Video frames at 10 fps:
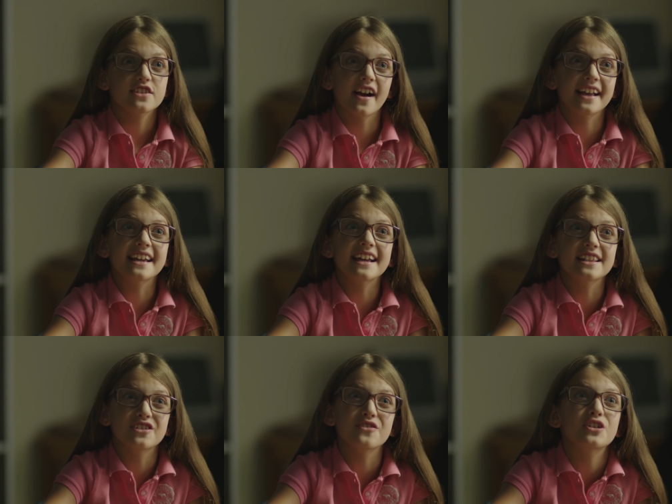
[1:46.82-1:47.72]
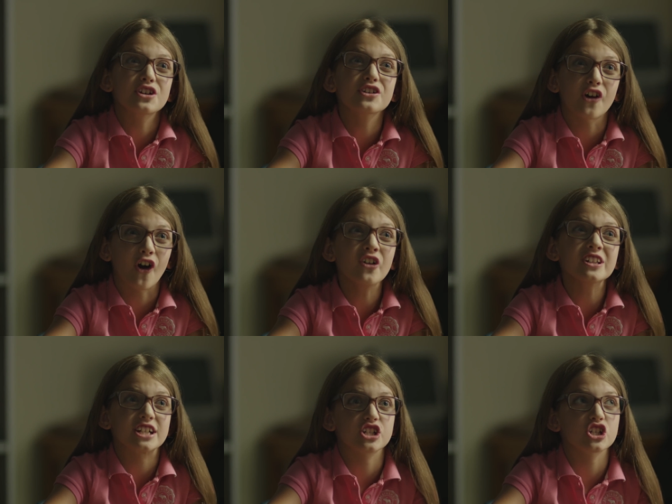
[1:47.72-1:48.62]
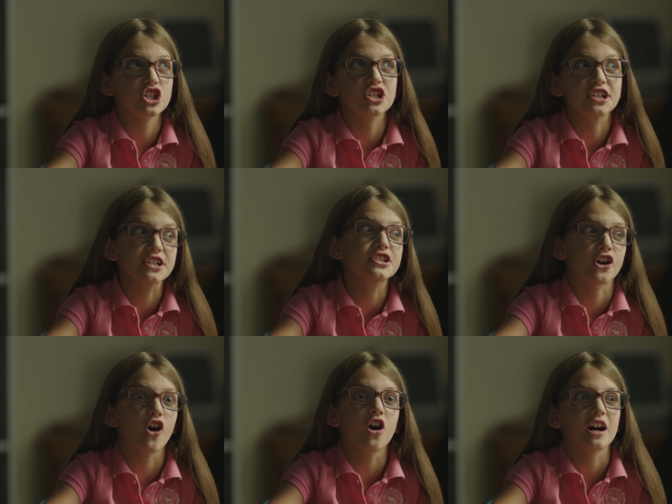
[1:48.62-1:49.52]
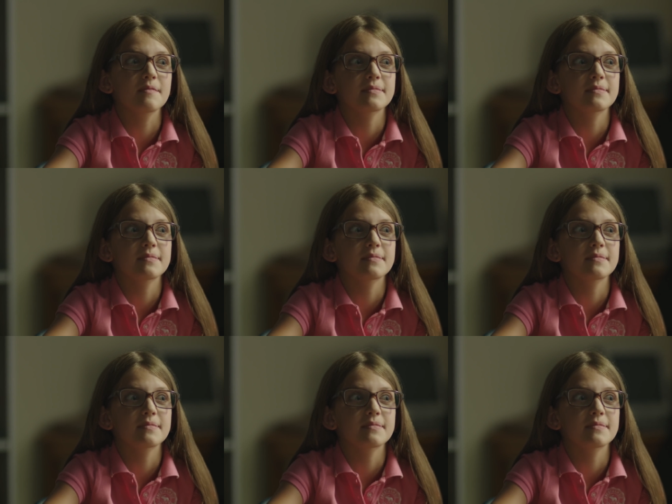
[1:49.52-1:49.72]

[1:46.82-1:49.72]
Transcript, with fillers: so I can get into a good college and get a good job.